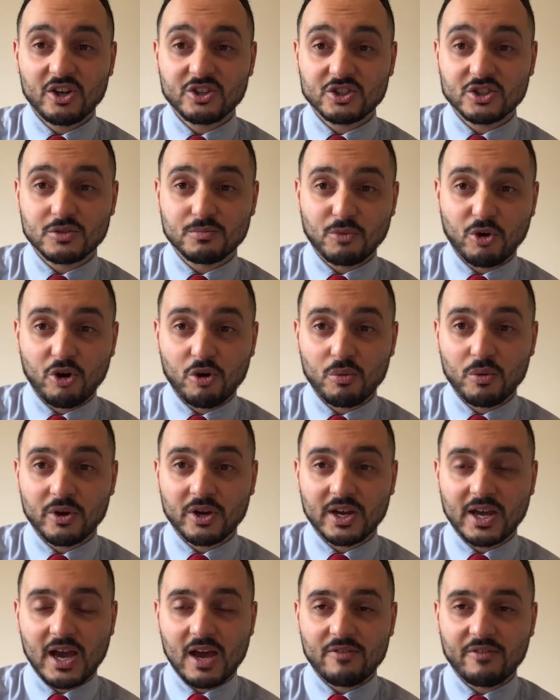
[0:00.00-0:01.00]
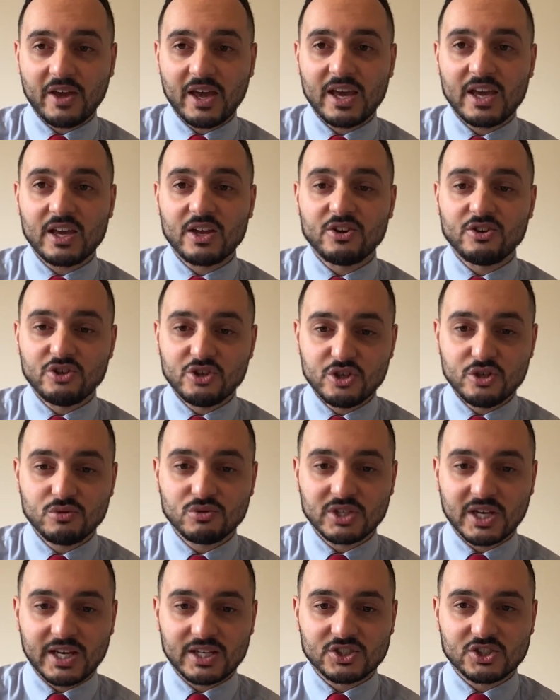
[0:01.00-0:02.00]
Tomorrow we're going to have a new
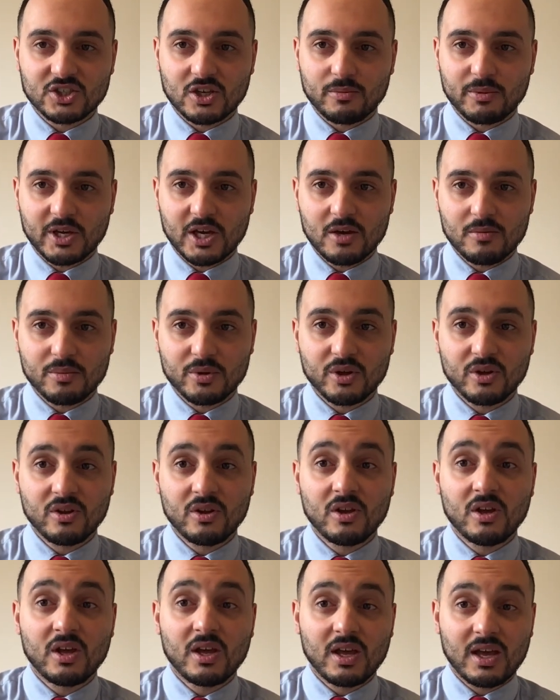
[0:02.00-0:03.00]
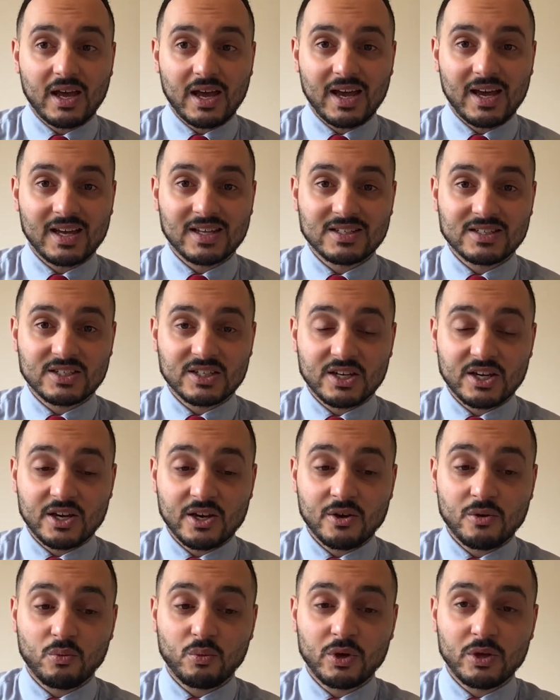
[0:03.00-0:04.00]
text coming up and
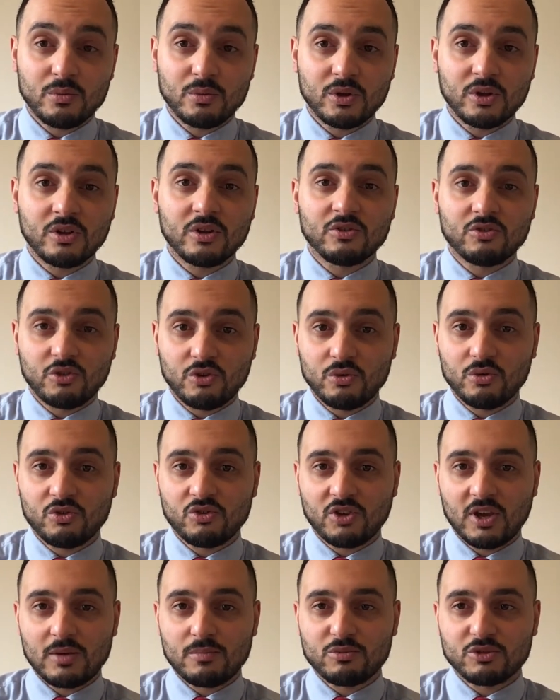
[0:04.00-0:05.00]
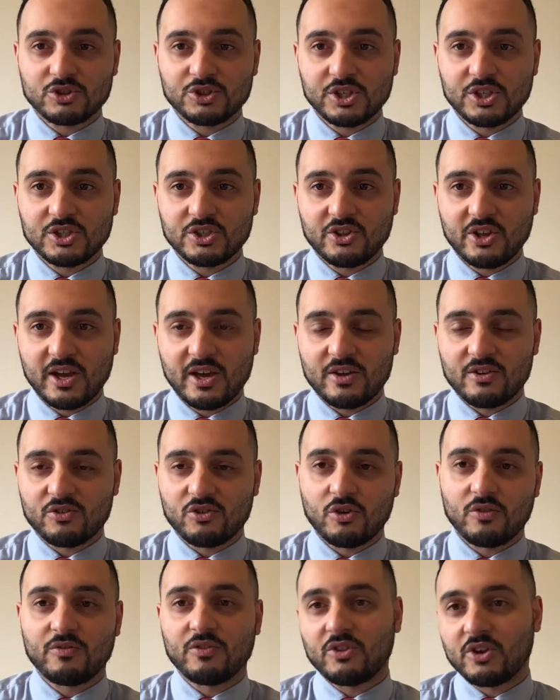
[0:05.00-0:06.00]
uh, we will do the same procedure there.
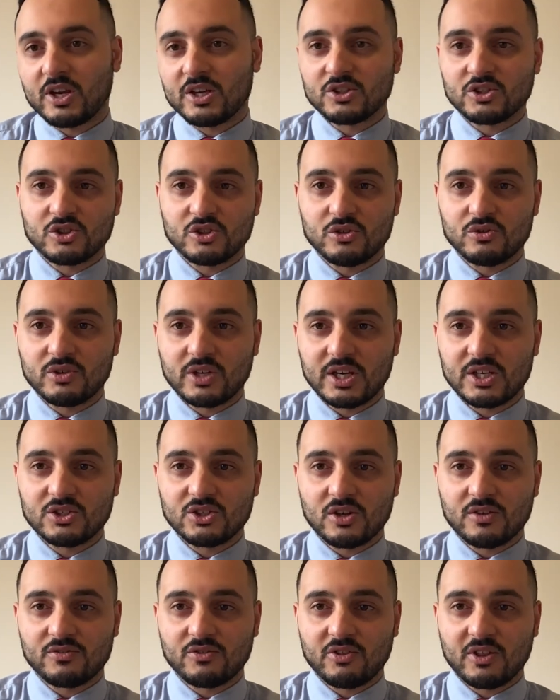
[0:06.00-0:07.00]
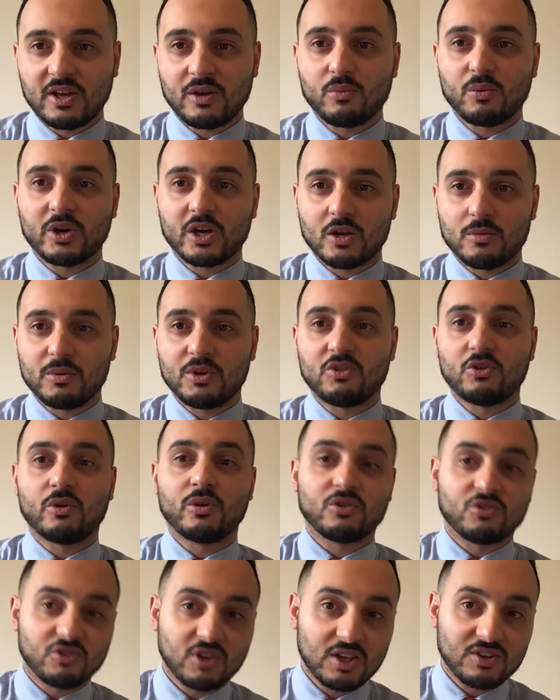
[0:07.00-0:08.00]
So for the next two days after that, we're going to be doing
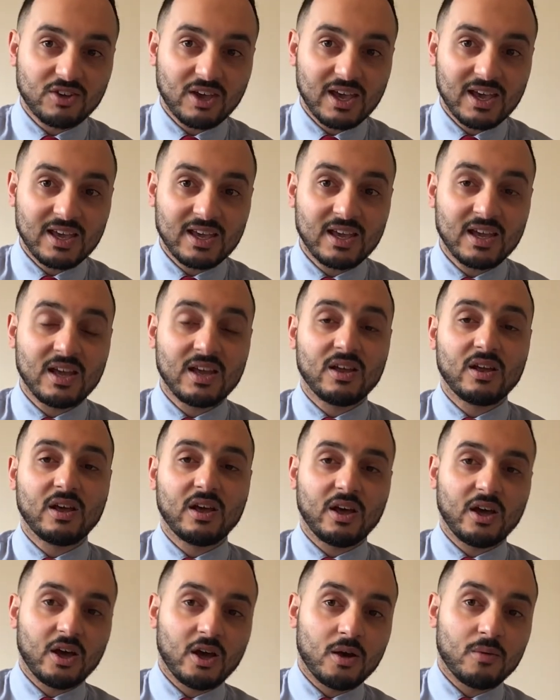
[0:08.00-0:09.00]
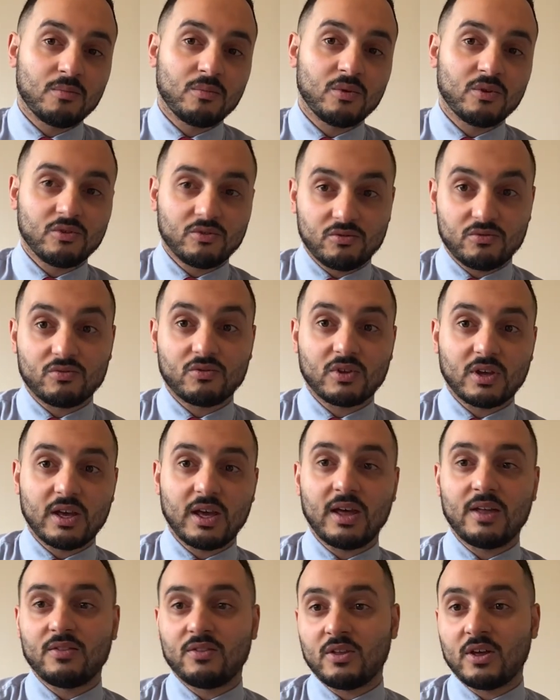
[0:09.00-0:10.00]
set A, um,
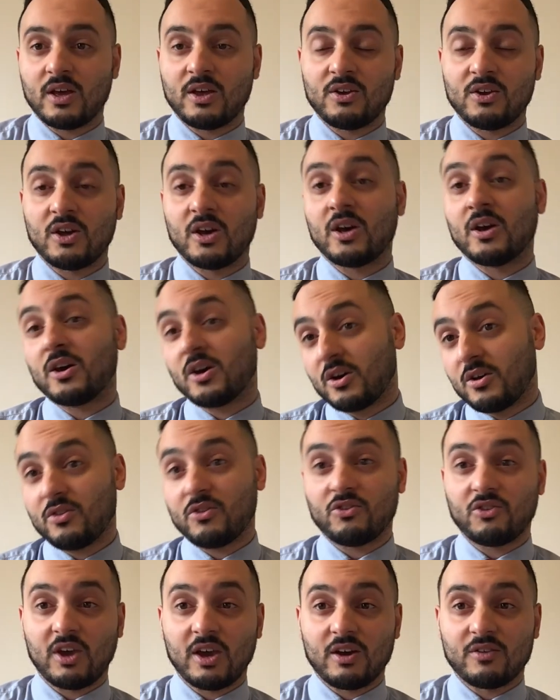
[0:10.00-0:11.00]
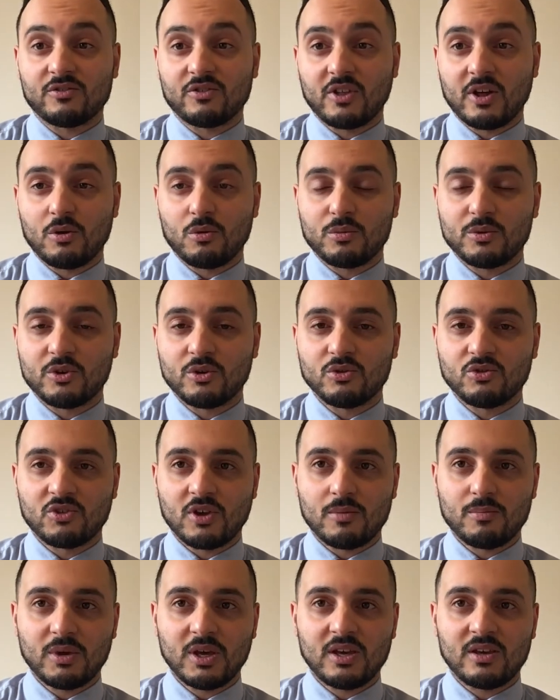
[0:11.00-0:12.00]
and then uh, the day after that, we'll be doing
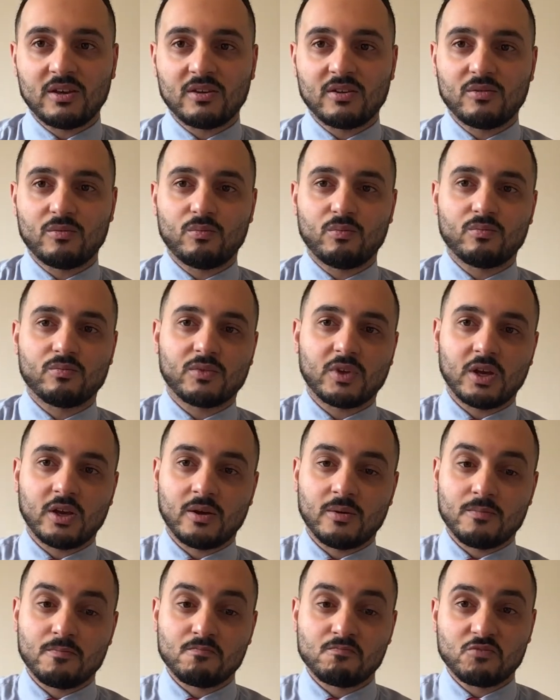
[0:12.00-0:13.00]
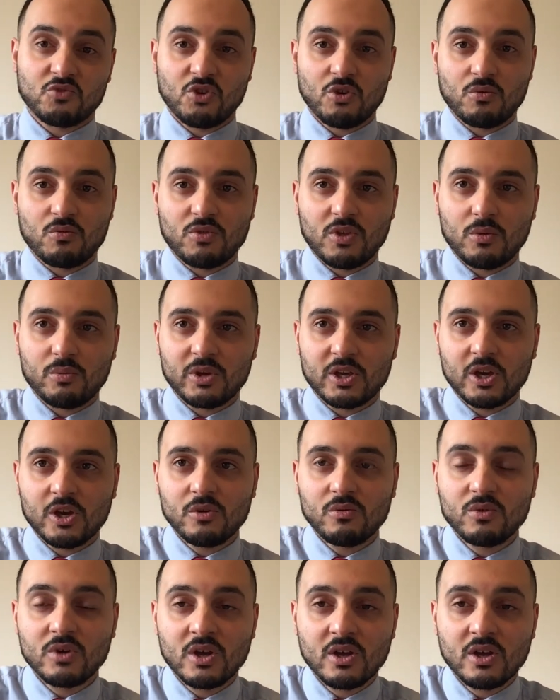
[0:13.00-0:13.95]
set B. Um, so there we go.